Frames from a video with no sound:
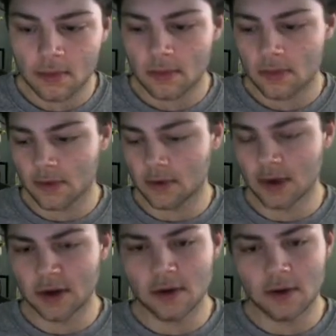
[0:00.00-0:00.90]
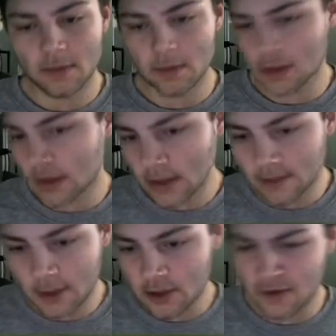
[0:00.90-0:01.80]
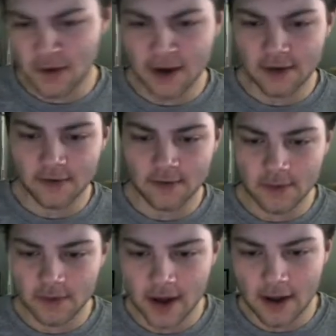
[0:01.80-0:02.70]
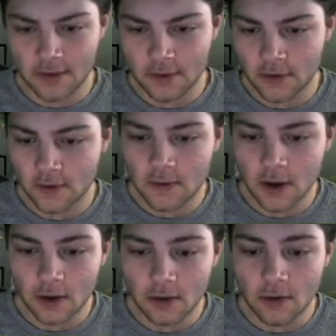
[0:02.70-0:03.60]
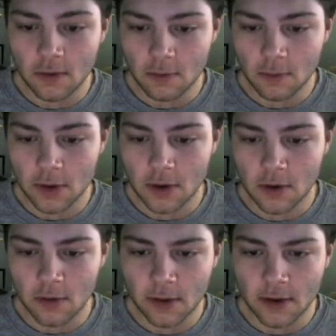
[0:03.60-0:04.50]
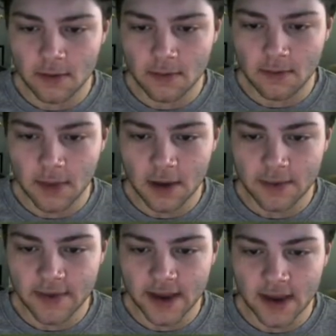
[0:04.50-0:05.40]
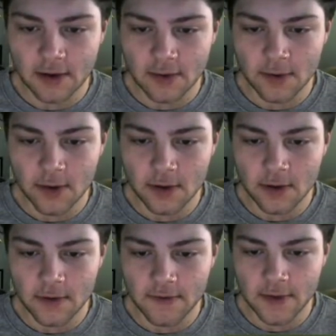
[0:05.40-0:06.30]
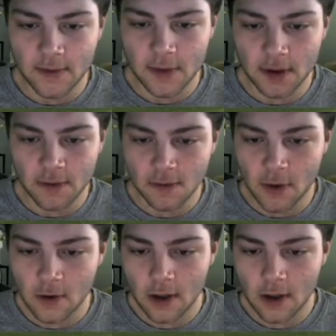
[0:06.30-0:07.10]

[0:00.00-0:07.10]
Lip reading: So here, he's pitching around us with Trout, 2-0. We don't want to make a mistake here. We want to look for something to smoke